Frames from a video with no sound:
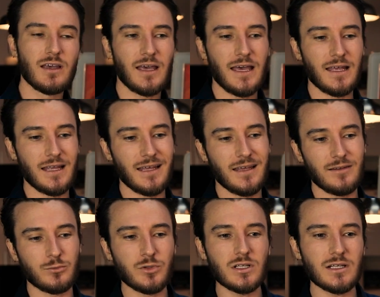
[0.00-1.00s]

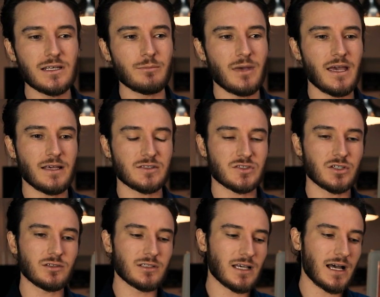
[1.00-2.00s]
and really make
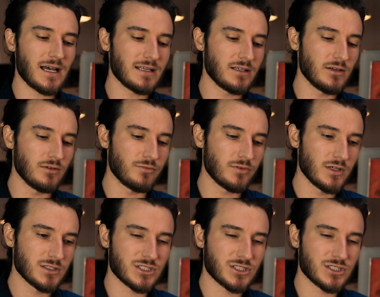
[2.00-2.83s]
certain kind of